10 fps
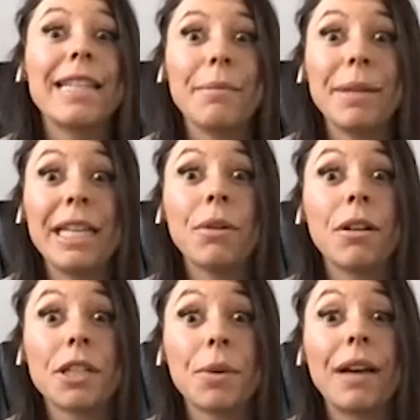And Damon,
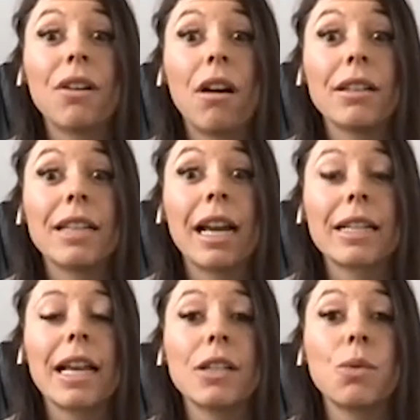he would also have
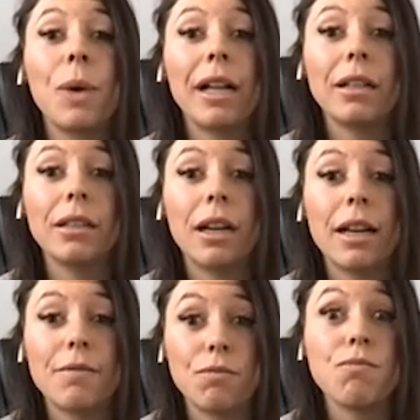contacts as well
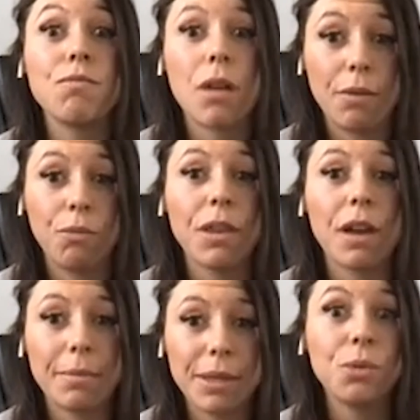
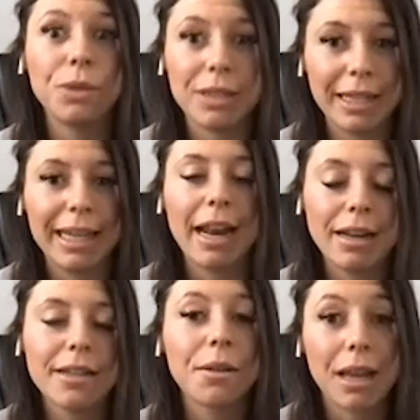with IB schools in
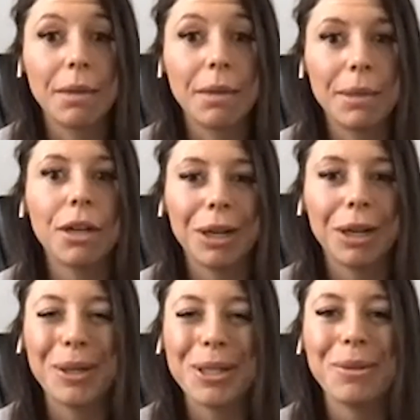Canada. So that might be
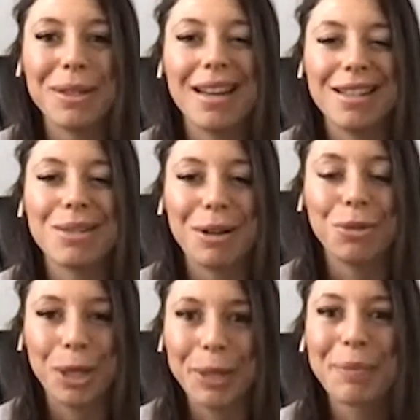a great one to attend
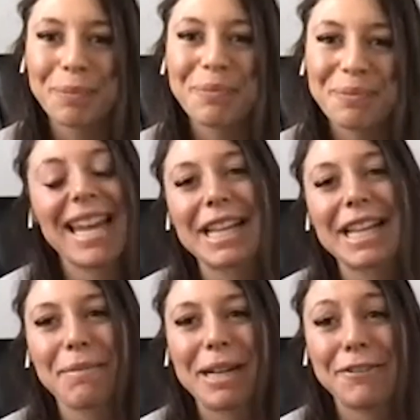as well for you.
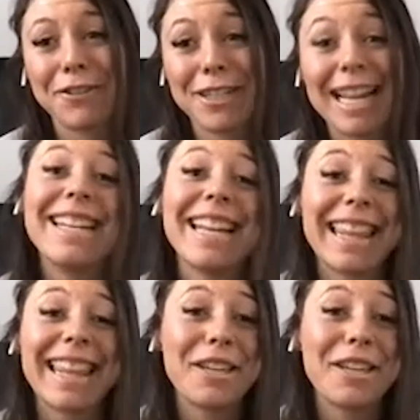Thanks everybody for
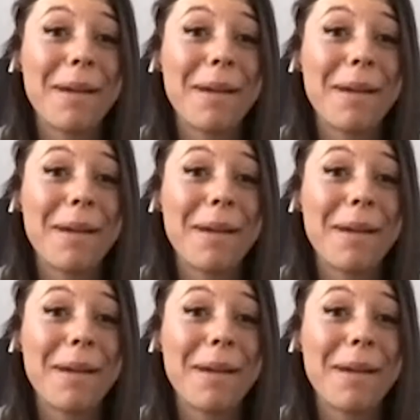attending.